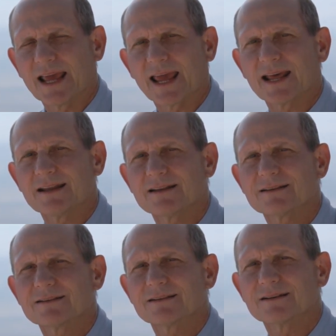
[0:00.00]

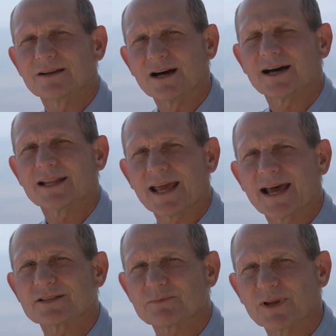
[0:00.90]
And God
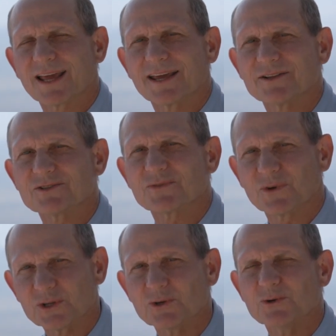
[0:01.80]
has plans
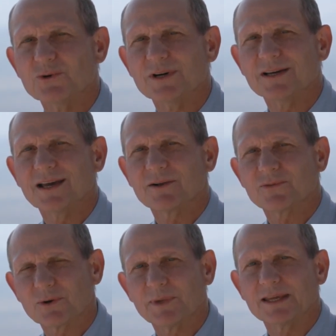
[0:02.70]
for you and
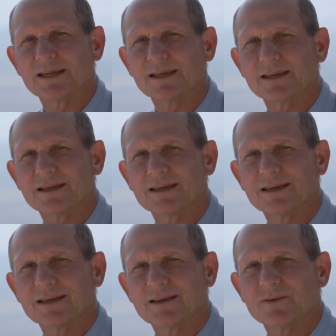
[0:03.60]
for me,
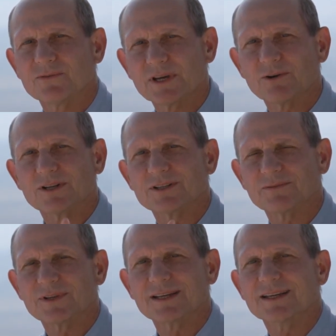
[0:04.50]

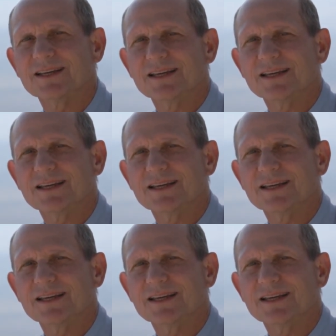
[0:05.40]
figuratively.